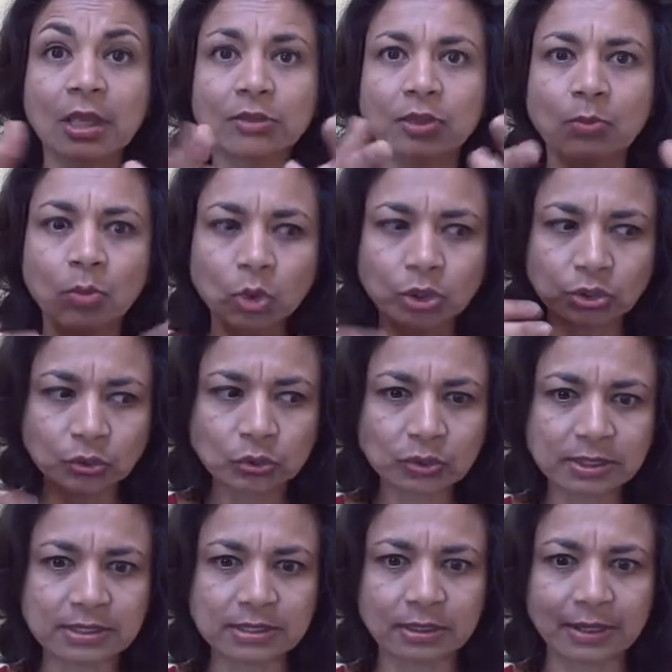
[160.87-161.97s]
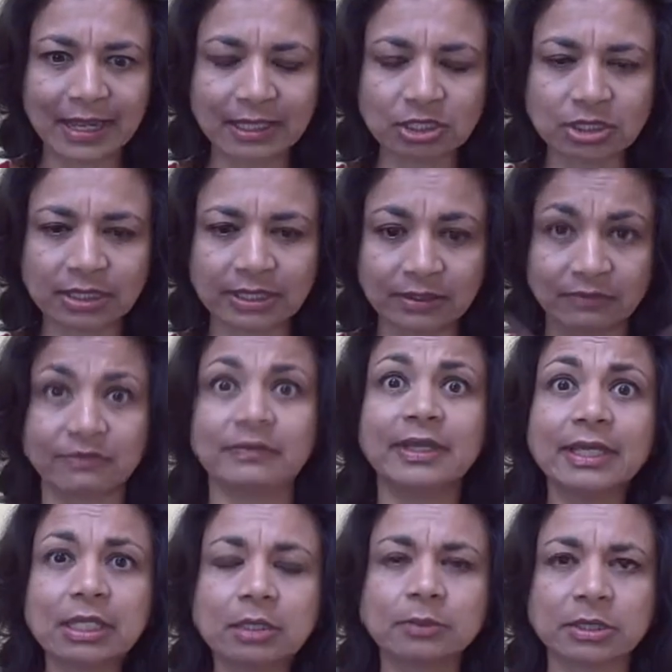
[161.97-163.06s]
the more tools that are actually
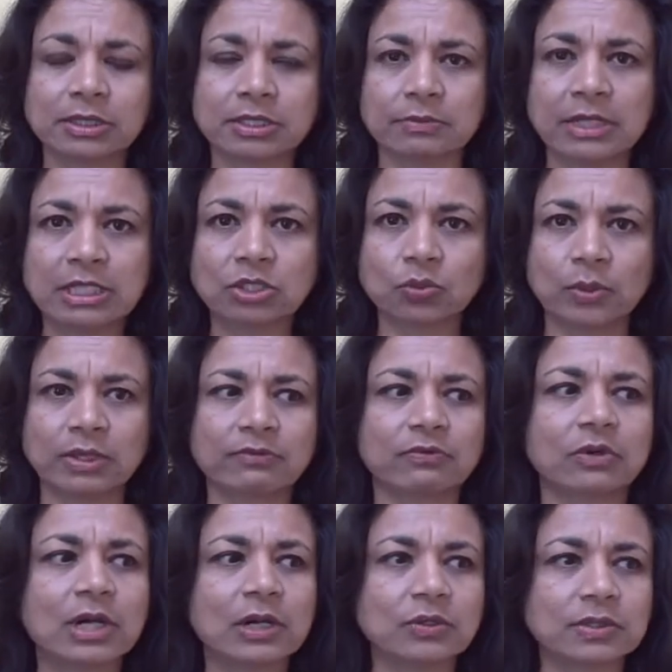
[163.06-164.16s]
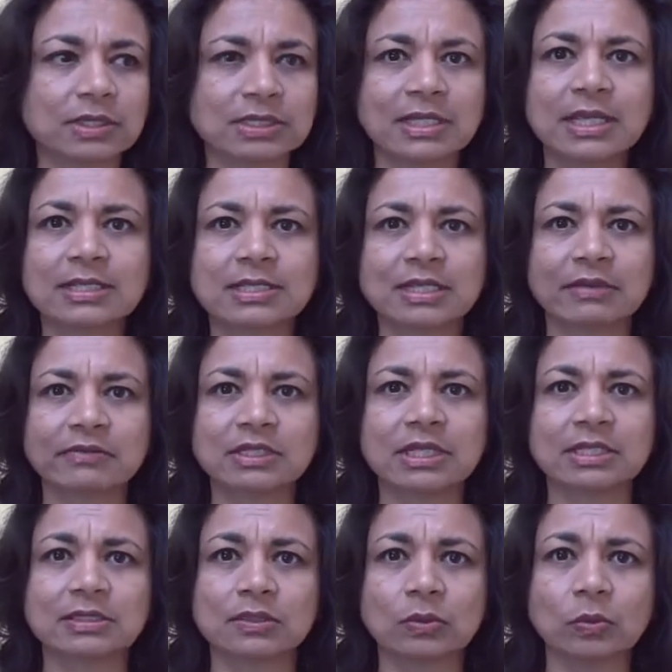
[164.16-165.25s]
available to me 24 hours a day, 7
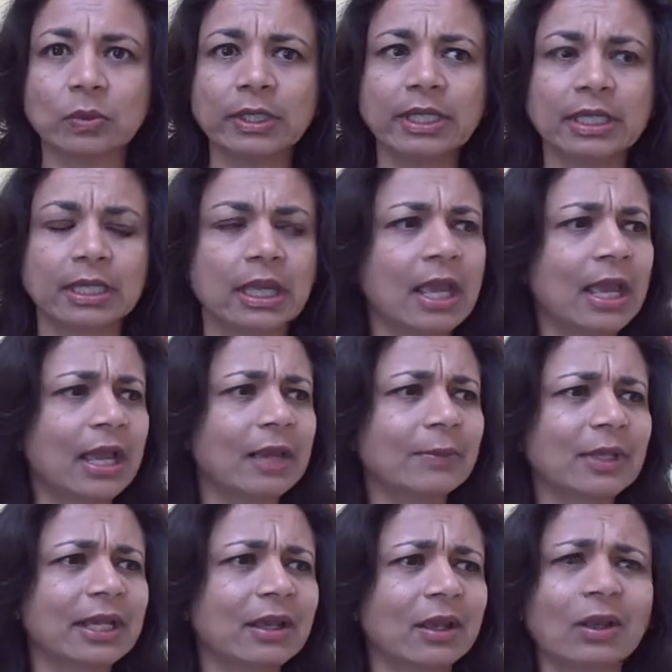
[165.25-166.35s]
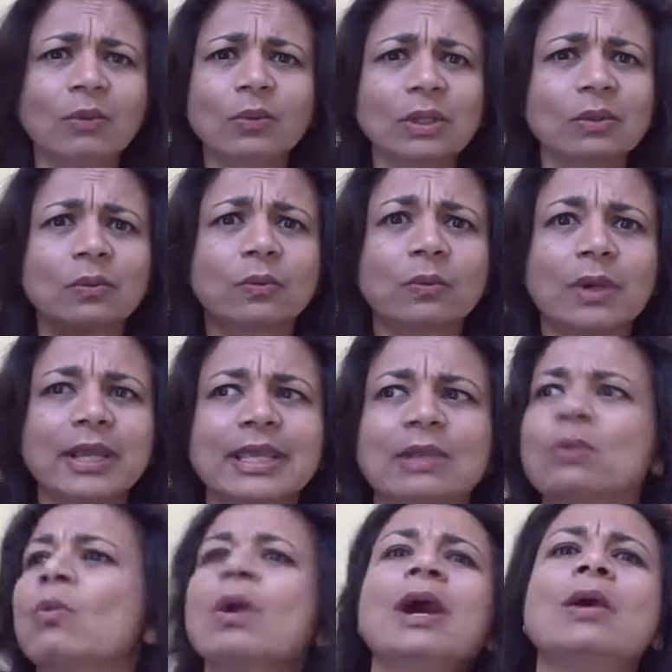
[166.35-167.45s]
days a week, I'm like, well,
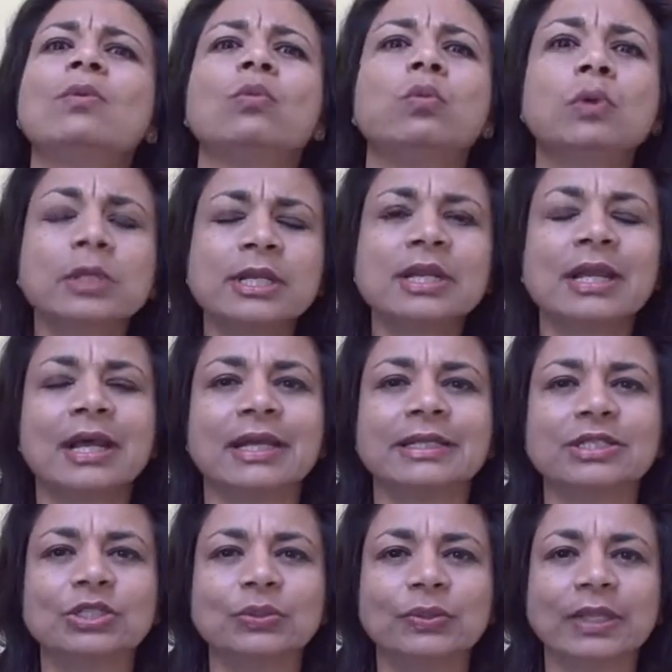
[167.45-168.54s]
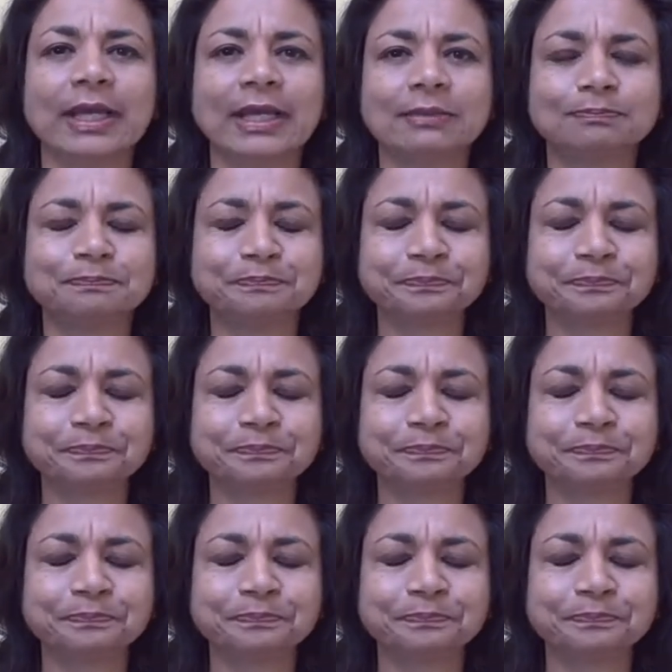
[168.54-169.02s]
great, why wouldn't I do that?